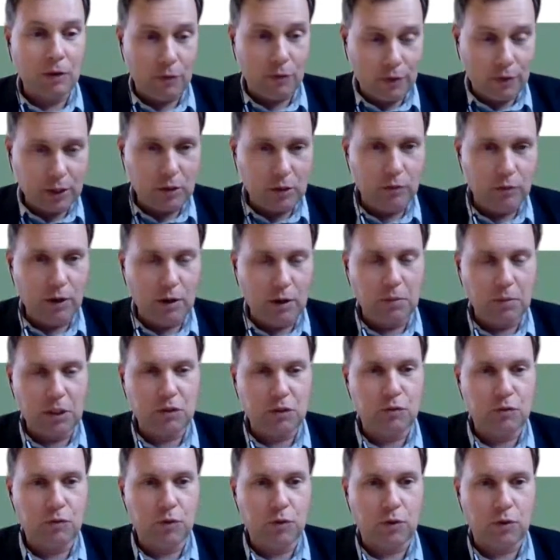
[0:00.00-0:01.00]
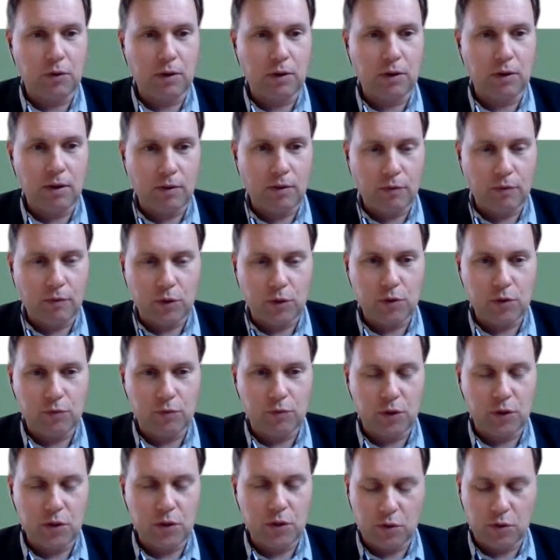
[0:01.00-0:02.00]
thank you very much
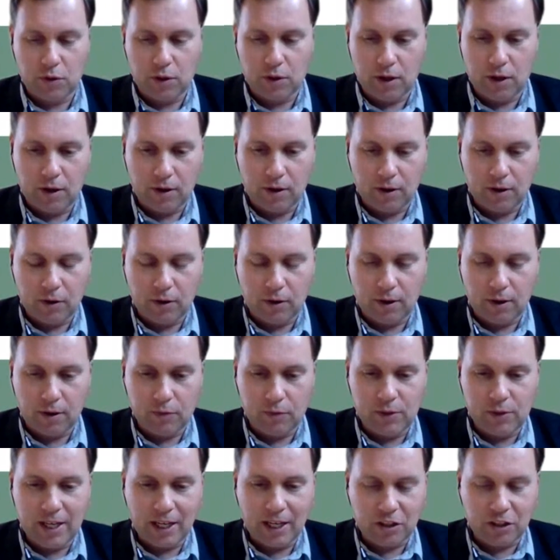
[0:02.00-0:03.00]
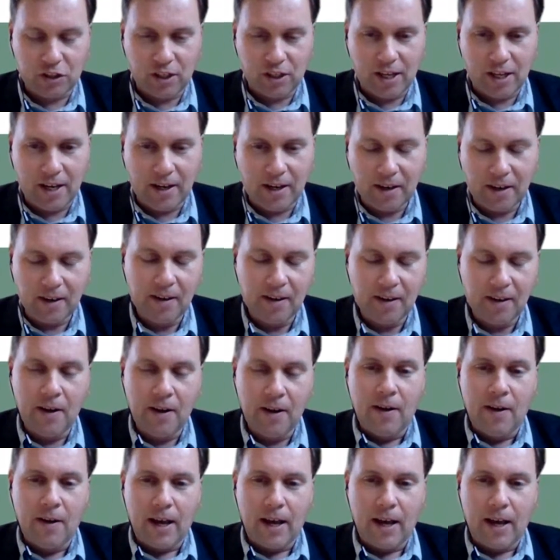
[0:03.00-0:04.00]
for your reaction here
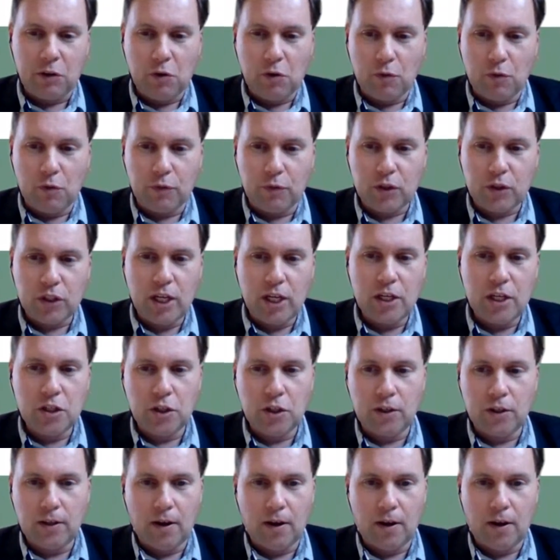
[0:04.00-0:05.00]
and the conversation.